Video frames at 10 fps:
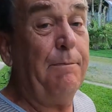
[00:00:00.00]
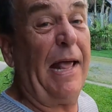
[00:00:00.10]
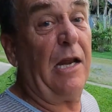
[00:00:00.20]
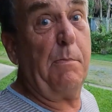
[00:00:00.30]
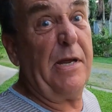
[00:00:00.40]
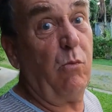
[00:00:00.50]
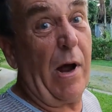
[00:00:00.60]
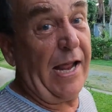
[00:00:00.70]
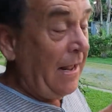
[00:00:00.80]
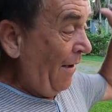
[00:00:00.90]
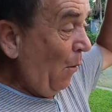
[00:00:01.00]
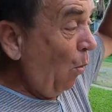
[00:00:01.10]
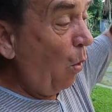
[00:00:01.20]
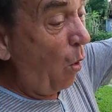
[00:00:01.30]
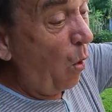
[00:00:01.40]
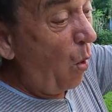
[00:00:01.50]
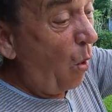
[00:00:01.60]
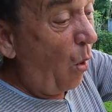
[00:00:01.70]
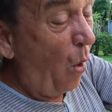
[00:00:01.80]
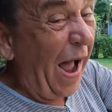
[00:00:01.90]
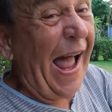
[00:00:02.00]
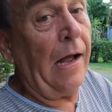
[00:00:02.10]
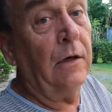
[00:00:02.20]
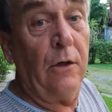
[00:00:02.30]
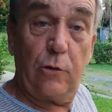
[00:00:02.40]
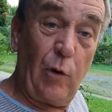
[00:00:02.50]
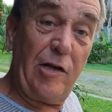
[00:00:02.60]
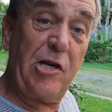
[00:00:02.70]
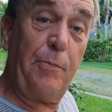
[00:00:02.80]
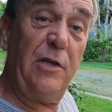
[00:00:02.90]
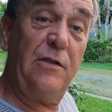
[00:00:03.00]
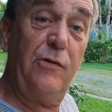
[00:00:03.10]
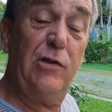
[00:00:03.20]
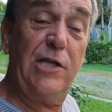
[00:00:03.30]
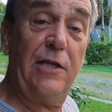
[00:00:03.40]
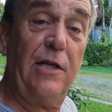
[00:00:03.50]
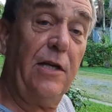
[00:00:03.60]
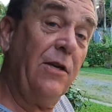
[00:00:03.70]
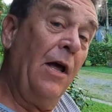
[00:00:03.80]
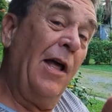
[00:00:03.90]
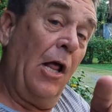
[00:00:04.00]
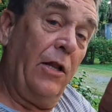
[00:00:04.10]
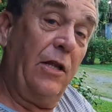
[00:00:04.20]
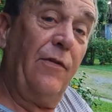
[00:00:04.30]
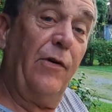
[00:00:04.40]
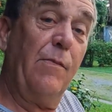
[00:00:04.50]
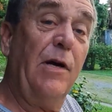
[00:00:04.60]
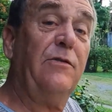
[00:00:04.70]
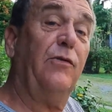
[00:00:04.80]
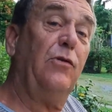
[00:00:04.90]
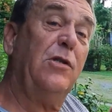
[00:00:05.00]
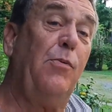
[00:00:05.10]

Battle of Midway. Woo! To all our Japanese viewers out there, thank you very much for your